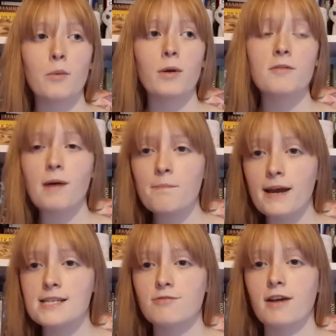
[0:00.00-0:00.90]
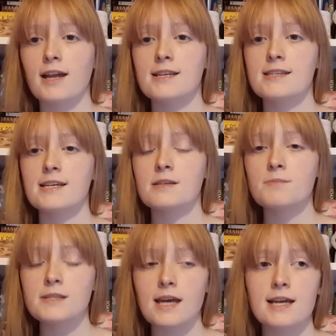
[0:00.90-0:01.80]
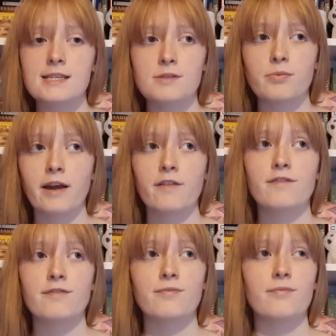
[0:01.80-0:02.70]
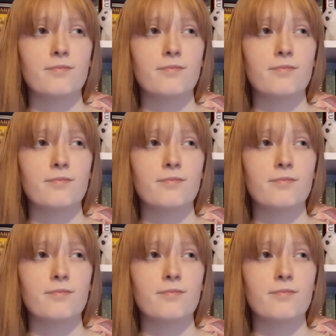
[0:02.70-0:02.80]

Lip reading: One of my best friends is obsessed with